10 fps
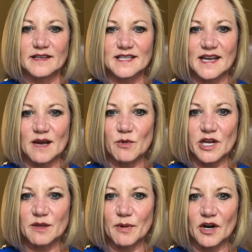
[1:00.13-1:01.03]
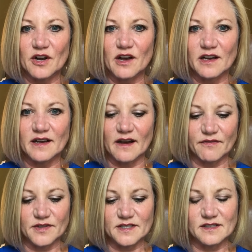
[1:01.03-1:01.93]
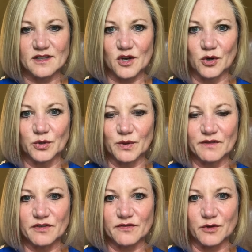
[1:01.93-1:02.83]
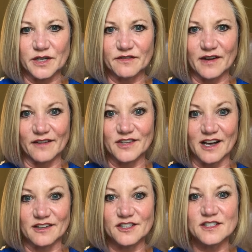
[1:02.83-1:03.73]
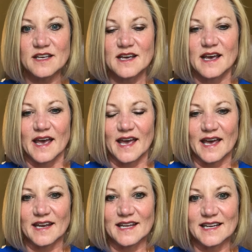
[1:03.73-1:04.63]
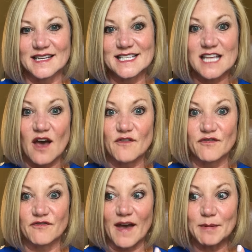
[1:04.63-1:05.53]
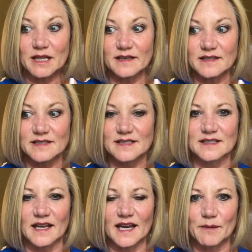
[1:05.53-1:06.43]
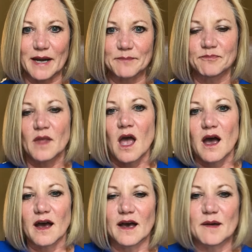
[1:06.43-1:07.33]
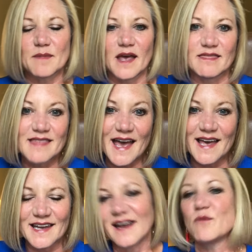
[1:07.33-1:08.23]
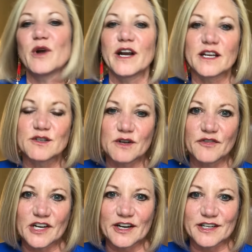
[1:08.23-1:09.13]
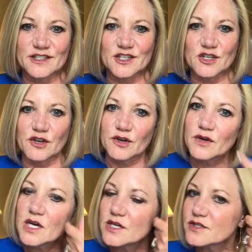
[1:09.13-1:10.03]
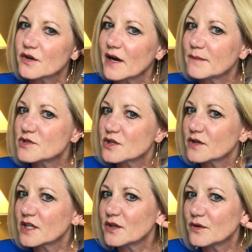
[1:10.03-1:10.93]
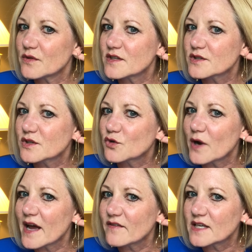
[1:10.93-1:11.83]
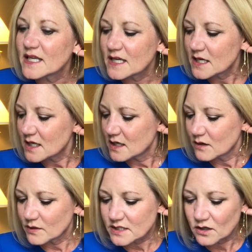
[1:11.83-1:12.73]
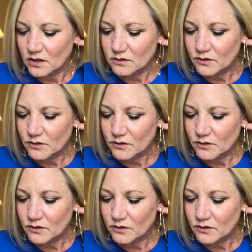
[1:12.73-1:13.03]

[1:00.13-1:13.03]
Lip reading: Today I'm wearing the Paragon cuff. This is the gold one for $45, and it is fabulous. Anyway, and then I'm wearing two different earrings to show you. So I'm showing you this gravity, what's it called?